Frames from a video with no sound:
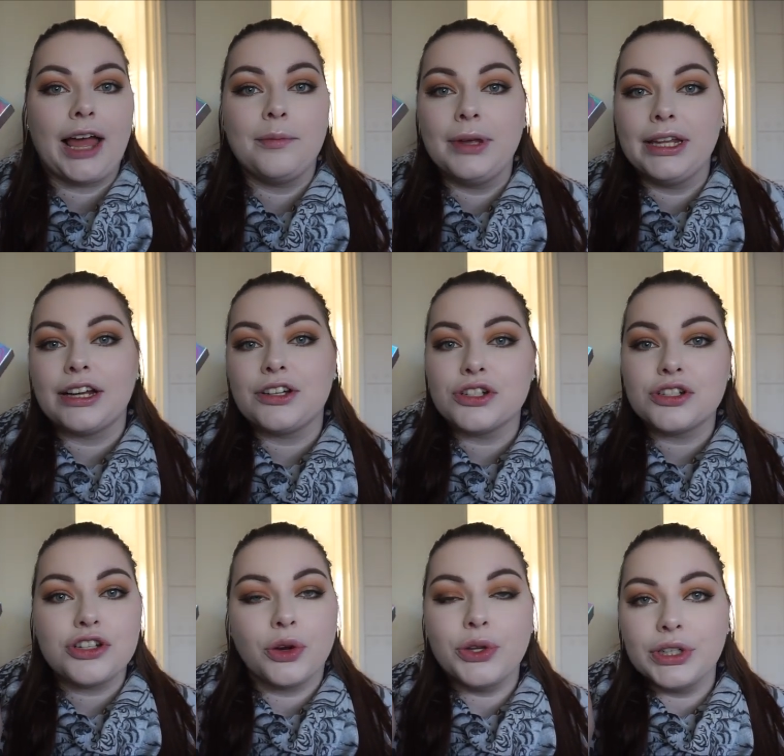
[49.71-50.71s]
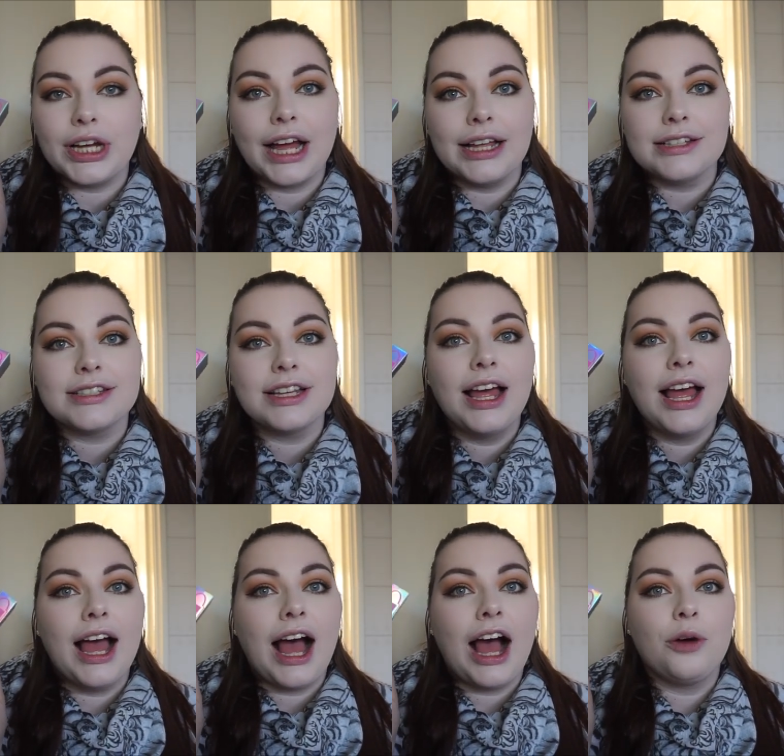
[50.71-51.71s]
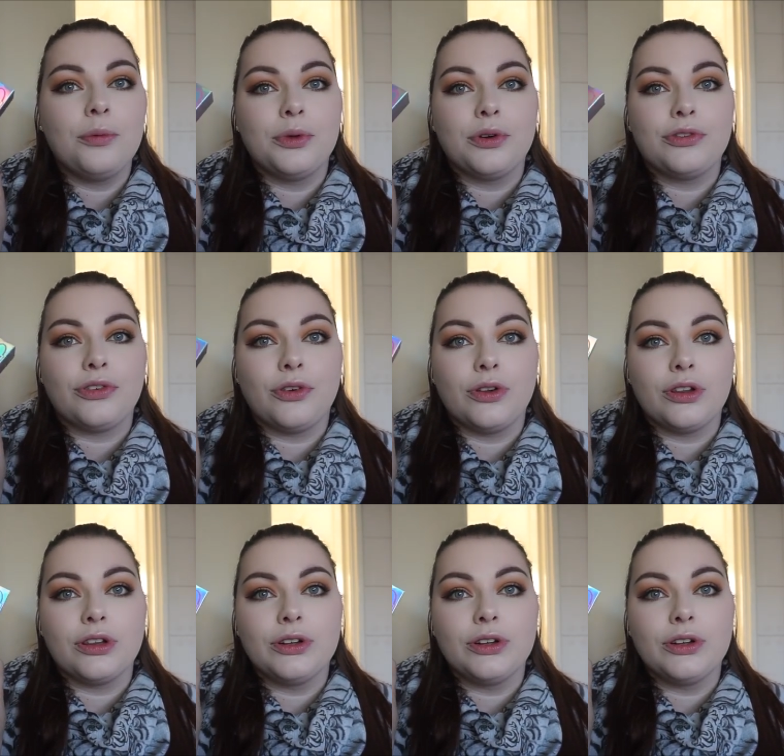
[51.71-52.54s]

I mean, I just show you guys how beautiful.